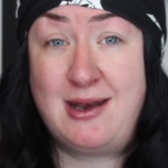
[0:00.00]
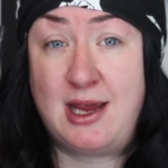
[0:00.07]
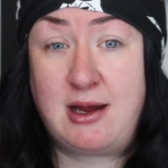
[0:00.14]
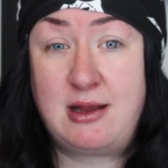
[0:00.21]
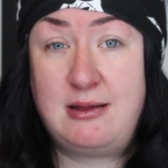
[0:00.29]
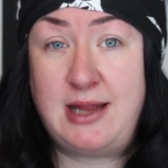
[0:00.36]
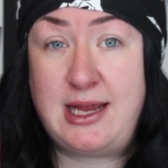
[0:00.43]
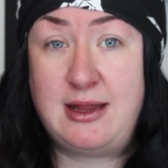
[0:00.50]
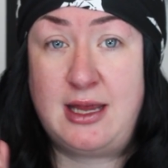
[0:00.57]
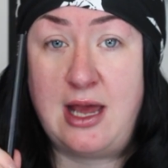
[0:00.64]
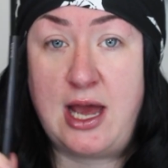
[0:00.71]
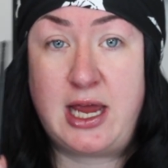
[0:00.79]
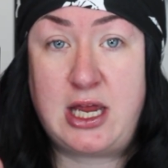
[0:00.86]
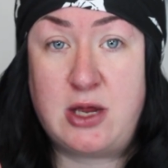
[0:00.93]
Like
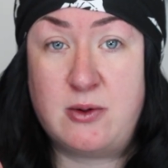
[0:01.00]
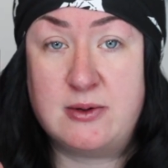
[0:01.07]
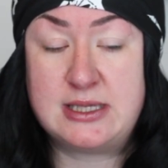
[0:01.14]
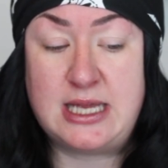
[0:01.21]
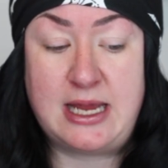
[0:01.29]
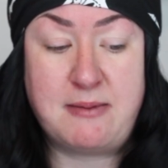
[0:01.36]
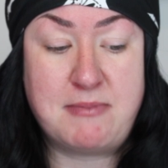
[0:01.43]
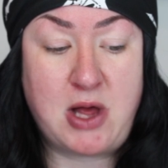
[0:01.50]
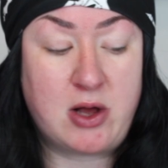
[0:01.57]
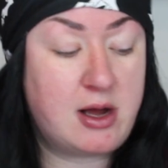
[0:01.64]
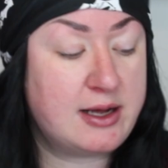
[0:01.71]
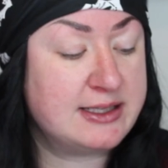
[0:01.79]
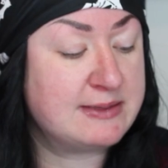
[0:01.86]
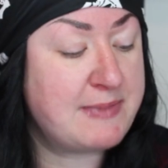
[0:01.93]
lately I use the Melt
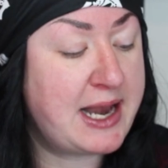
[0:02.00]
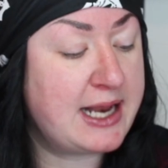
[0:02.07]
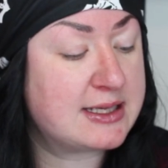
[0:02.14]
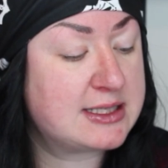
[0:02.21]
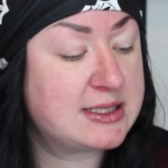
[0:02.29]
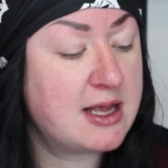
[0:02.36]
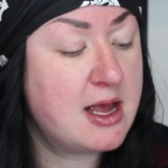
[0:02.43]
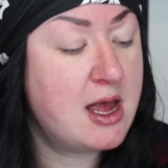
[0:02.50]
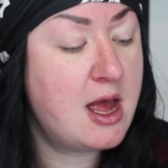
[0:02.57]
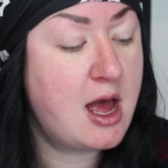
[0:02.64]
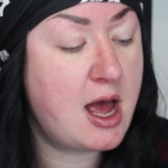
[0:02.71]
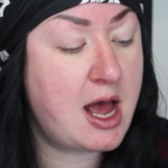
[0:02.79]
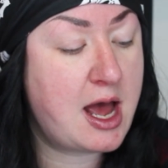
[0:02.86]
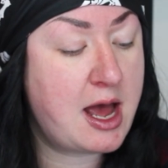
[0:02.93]
Cosmetics
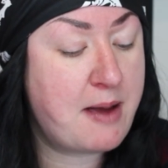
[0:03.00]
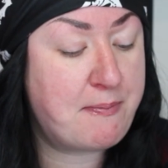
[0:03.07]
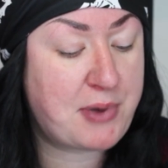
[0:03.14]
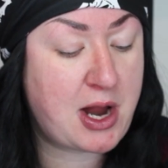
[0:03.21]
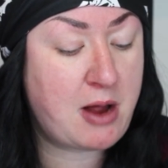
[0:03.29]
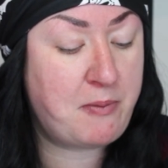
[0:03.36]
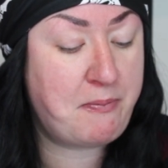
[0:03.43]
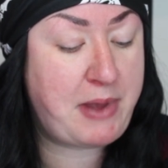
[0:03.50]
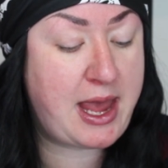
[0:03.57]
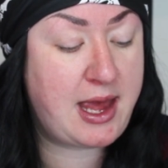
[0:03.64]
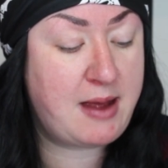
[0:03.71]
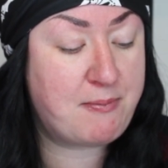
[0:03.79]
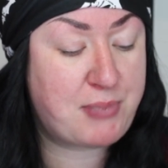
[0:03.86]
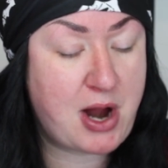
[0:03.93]
brow
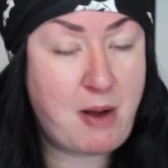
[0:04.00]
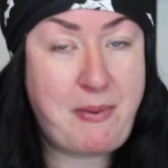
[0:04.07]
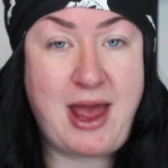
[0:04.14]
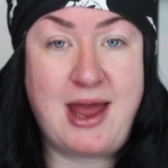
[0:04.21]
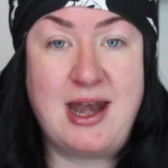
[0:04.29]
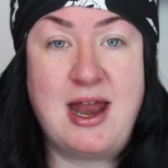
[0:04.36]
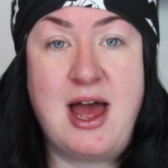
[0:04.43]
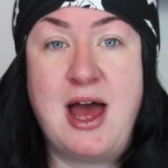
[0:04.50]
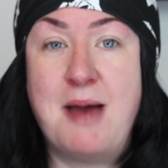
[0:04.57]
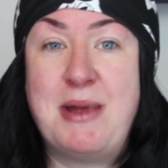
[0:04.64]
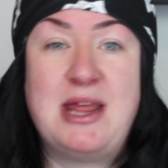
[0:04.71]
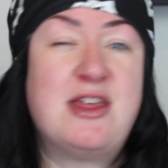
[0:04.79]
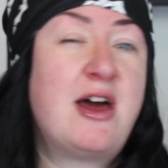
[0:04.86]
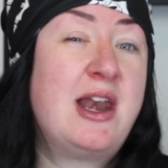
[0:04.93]
pen,
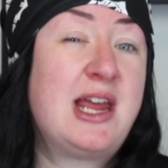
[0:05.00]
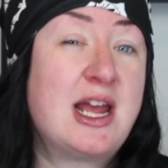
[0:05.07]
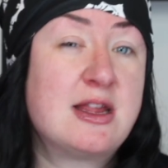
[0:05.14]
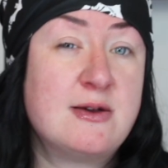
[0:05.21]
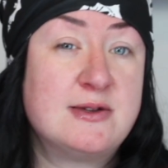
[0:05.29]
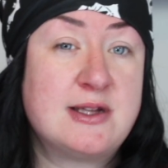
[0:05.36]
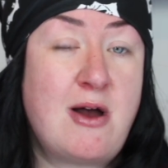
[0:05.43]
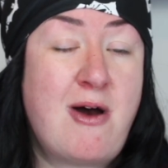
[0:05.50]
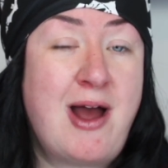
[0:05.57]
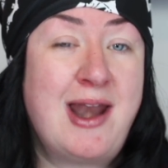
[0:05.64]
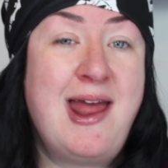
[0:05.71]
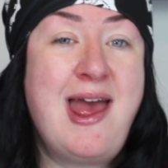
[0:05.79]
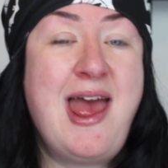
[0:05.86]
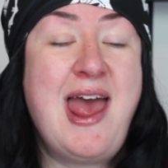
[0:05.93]
but I thought I'd get those
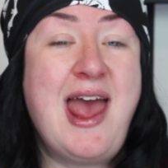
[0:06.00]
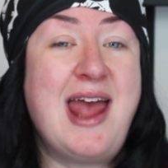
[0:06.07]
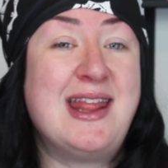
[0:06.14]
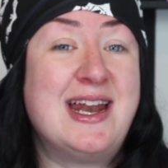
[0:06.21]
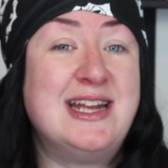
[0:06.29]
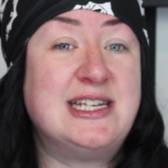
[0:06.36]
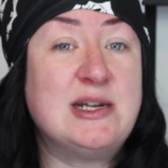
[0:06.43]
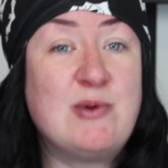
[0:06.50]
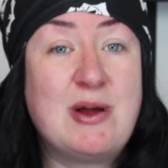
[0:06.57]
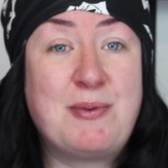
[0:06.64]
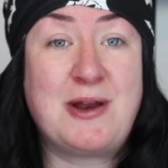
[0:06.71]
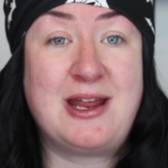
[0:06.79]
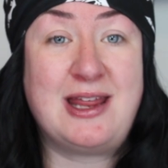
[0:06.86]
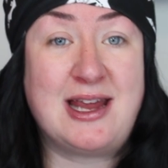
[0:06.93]
on, and then I didn't want
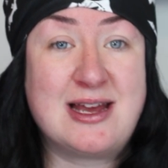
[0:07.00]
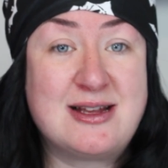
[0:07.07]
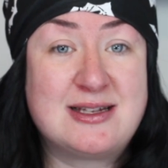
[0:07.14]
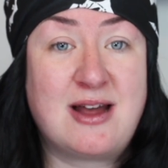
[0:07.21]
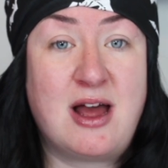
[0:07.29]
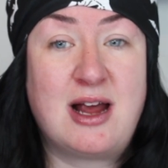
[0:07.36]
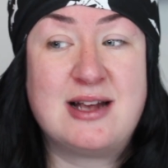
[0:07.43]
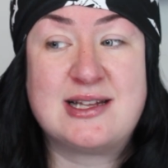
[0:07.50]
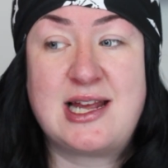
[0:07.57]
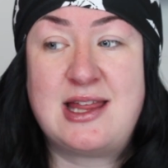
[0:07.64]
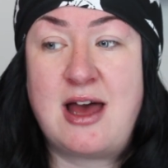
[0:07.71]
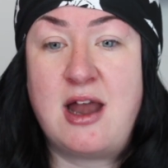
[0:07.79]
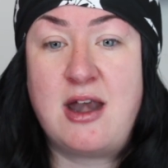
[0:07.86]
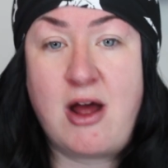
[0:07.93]
to put anything else on because I
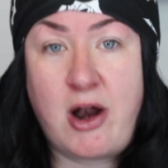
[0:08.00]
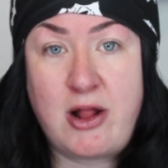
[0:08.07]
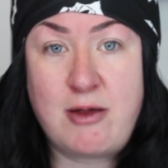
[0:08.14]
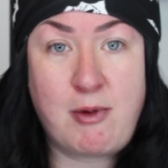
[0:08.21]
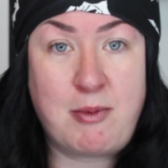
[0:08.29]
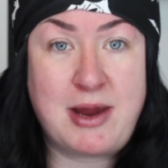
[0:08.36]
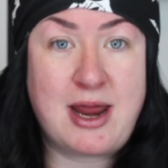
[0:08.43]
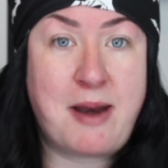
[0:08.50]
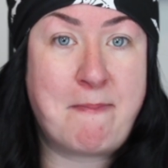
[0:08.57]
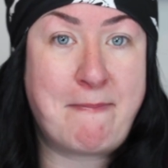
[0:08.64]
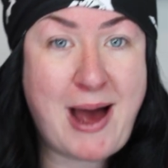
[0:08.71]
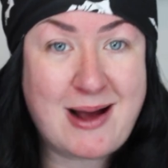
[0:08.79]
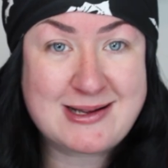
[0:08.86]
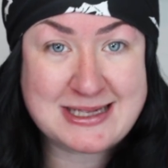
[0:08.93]
thought not only would we
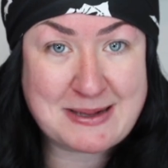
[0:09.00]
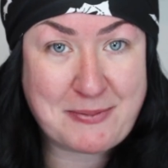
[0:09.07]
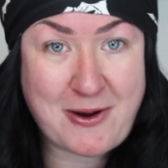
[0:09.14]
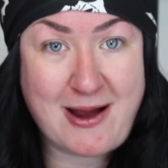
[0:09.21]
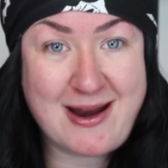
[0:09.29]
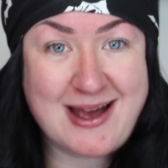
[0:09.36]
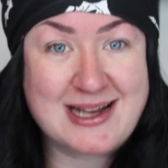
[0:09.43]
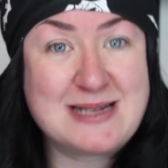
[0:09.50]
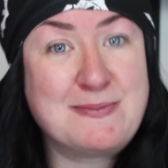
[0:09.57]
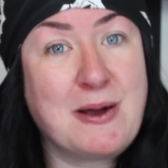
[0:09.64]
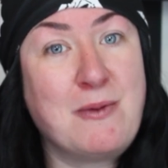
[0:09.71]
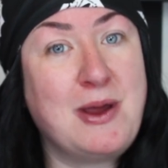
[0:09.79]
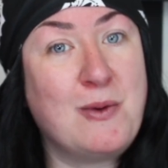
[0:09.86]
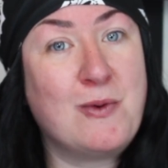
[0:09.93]
unbox the products,
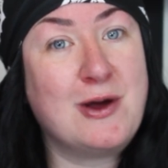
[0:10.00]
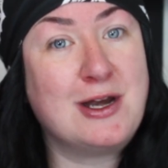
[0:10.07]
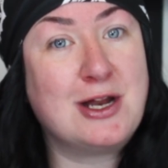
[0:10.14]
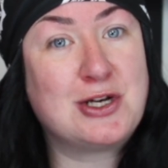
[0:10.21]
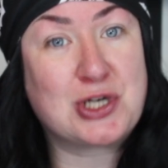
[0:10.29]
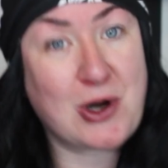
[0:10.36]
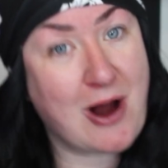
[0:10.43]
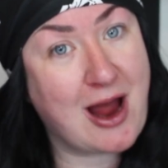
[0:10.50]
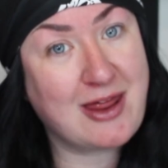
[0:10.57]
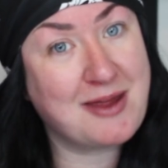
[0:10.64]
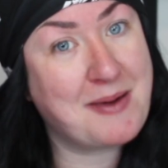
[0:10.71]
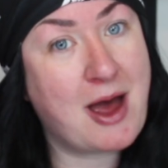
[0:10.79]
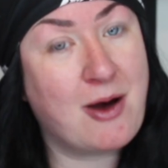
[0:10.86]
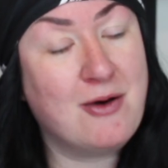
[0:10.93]
but we would try
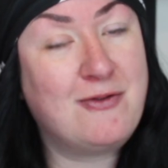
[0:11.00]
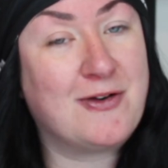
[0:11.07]
them out